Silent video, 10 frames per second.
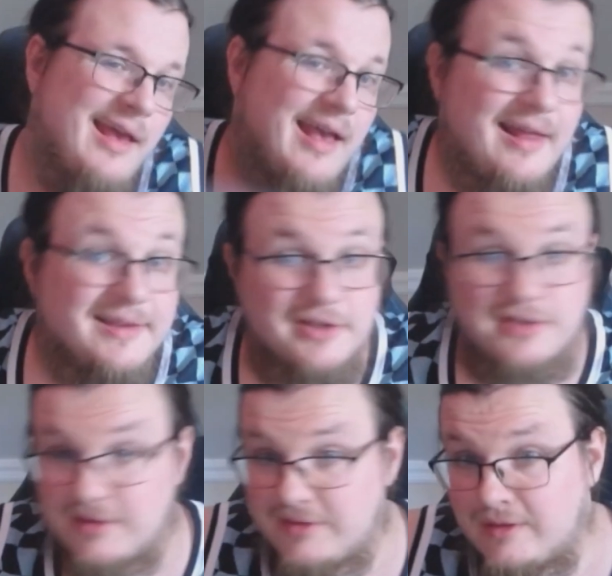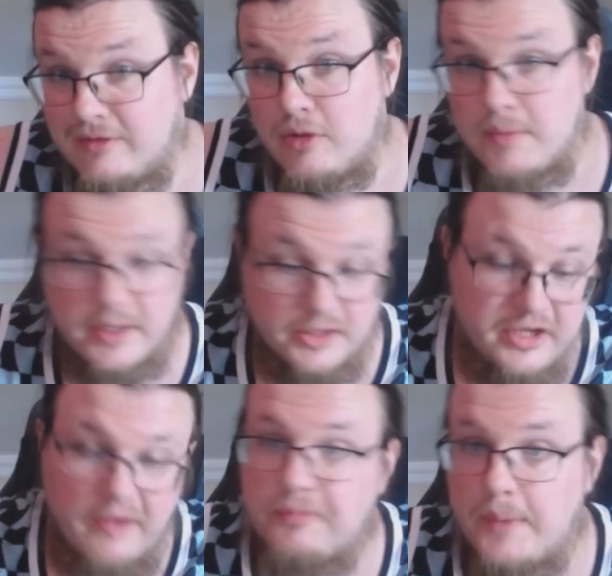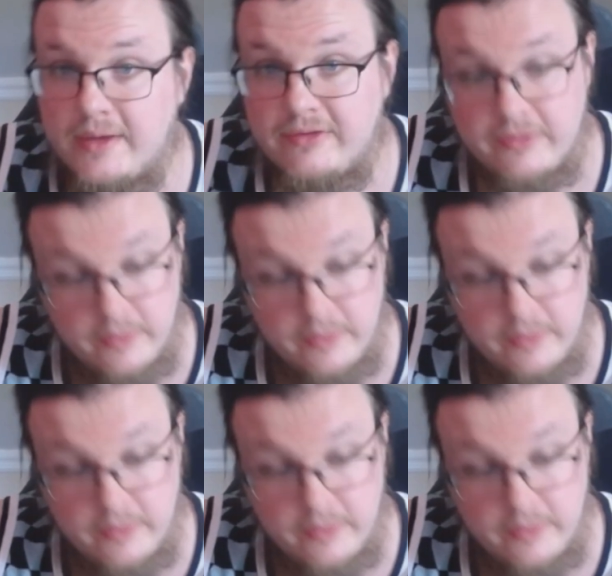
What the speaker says: That's always a good thing too, because shelf space,